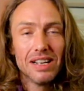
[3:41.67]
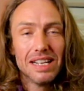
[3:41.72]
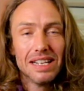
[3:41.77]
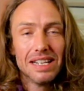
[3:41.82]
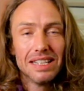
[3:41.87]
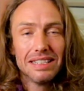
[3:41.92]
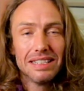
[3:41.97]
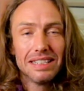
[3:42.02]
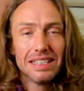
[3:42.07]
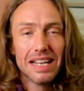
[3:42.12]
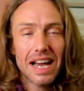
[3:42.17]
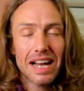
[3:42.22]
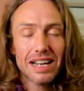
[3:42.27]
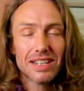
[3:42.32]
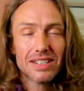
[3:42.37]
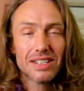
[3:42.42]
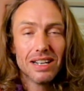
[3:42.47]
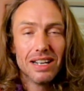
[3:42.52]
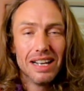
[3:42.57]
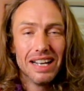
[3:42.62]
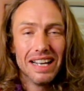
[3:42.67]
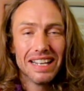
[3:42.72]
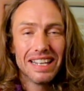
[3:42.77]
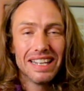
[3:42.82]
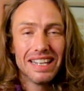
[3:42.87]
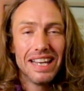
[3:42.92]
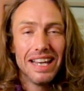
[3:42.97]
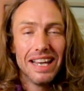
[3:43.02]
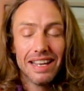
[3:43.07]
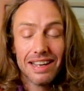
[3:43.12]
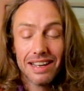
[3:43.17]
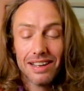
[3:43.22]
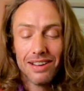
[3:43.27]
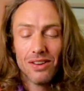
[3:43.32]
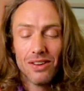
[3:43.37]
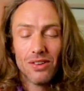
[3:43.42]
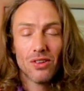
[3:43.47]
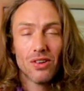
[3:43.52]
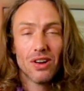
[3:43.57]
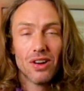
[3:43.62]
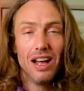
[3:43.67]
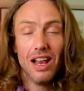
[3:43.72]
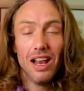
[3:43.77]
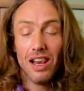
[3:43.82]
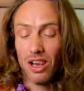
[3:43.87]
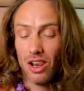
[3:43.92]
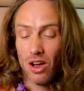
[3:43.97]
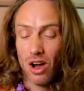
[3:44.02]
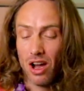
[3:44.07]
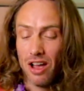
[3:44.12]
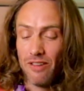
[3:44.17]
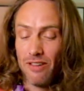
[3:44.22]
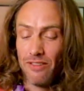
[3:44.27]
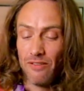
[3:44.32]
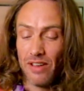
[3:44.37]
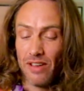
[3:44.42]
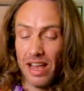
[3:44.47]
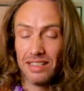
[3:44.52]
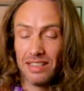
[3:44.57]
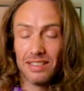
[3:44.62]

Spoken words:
to catch a gig or a live event.